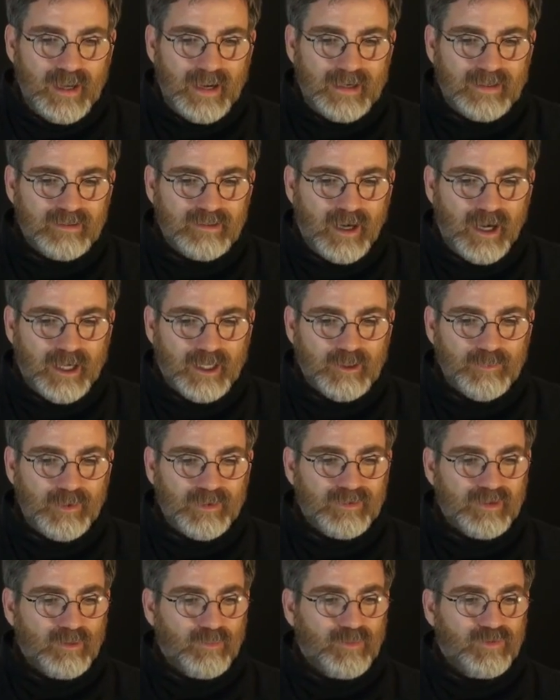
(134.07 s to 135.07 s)
a
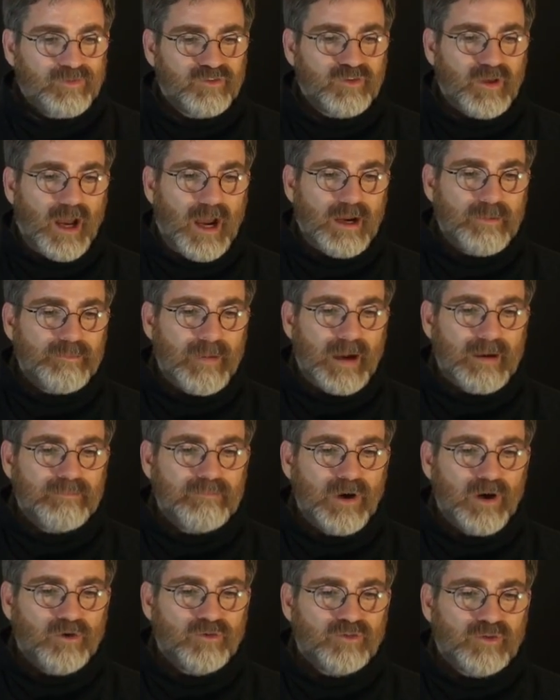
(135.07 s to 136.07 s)
document that was signed by
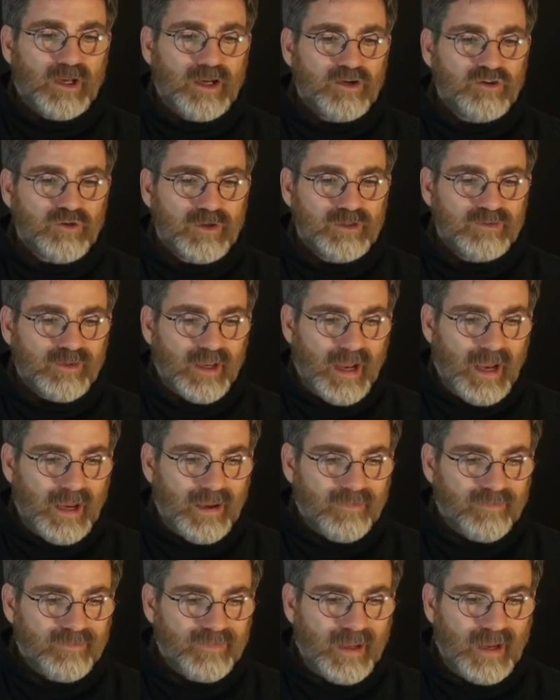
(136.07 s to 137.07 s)
most countries
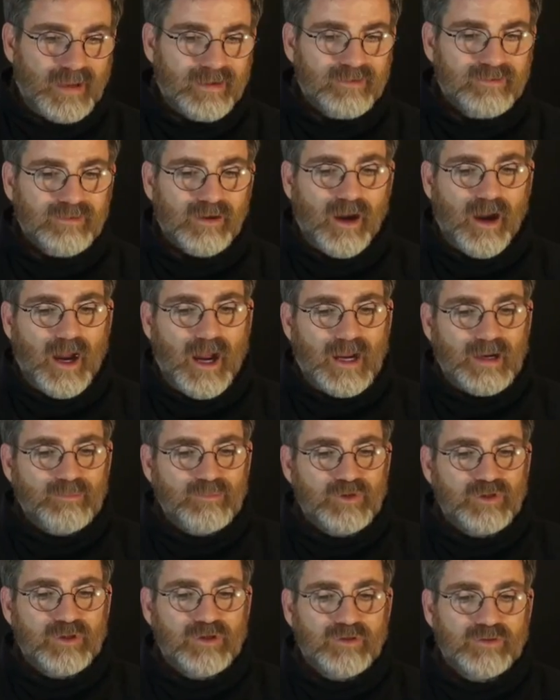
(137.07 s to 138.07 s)
at that
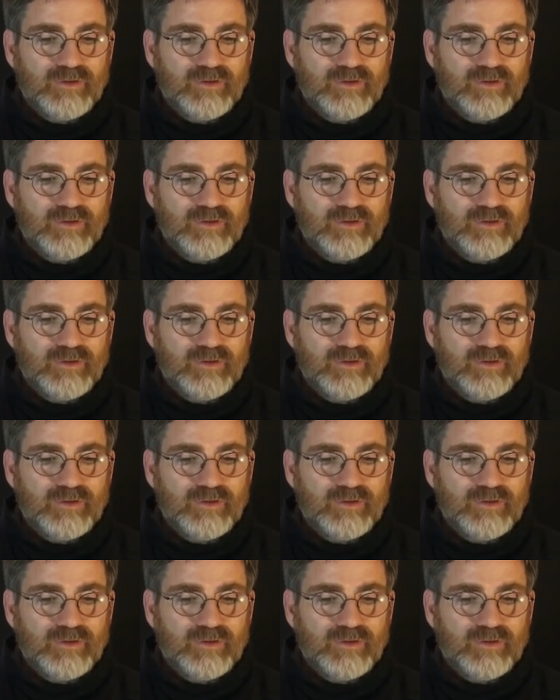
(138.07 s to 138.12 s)
time